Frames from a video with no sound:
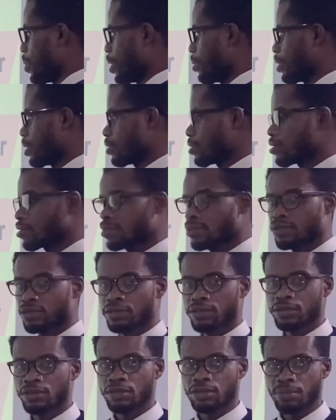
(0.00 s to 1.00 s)
payment.
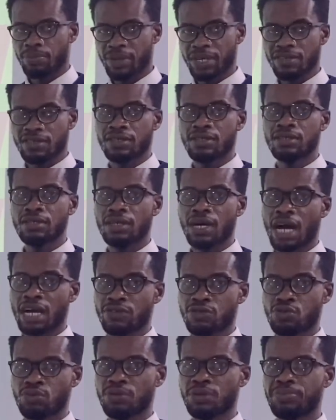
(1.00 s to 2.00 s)
Person
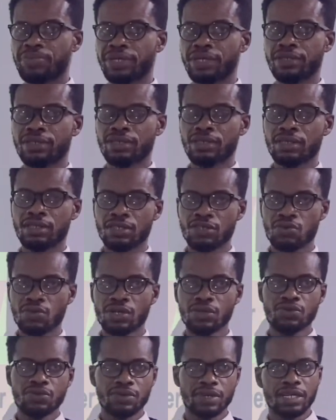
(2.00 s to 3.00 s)
has to be paid. He's
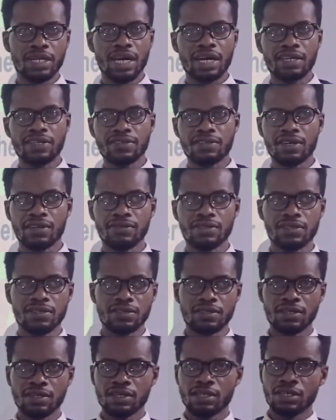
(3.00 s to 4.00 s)
going to render a
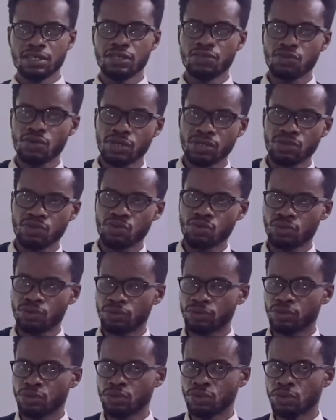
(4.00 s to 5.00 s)
service. He's going
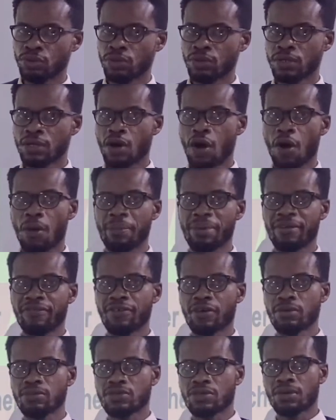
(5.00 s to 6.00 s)
to do or
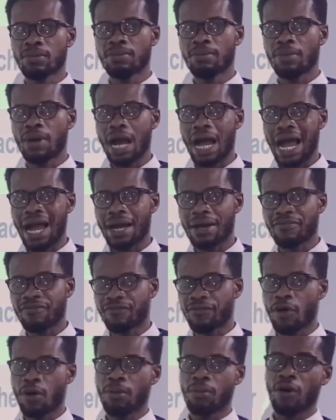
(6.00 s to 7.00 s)
perform some
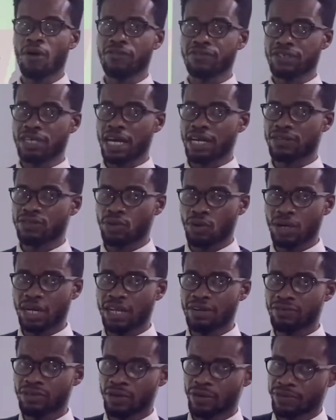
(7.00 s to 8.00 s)
form of task or
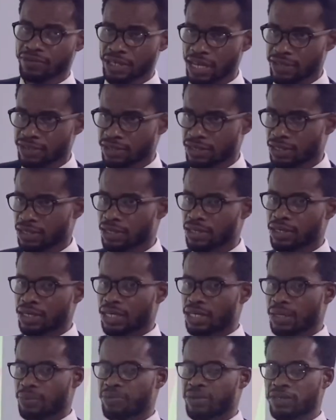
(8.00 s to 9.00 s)
level of task,
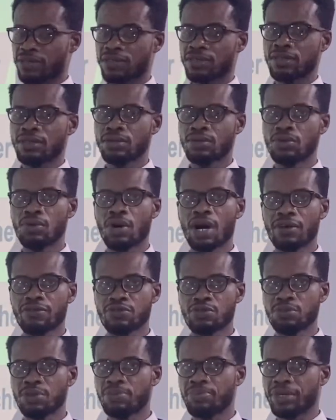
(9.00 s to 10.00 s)
and the person will
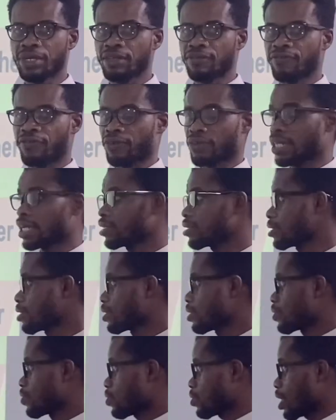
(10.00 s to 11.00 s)
have to be paid for that.
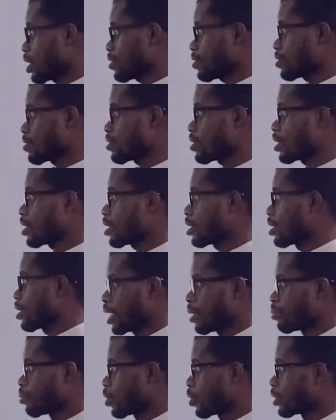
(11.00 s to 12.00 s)
So that is the
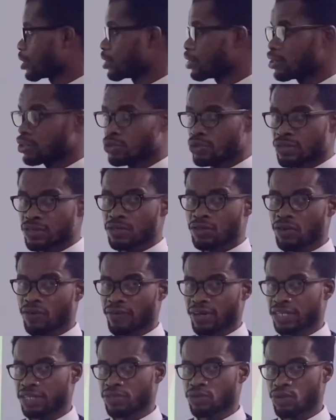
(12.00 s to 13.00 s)
employee you see
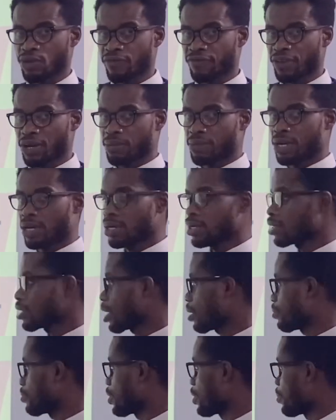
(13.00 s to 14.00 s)
over there. So a farmer
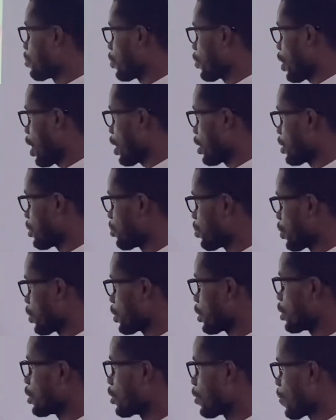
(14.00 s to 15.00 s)
can be an
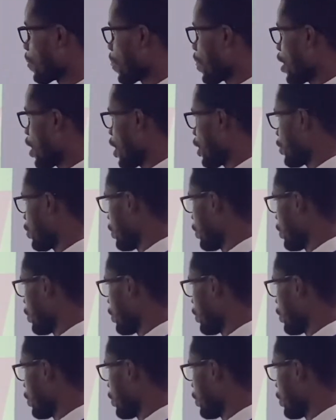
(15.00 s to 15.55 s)
employee, a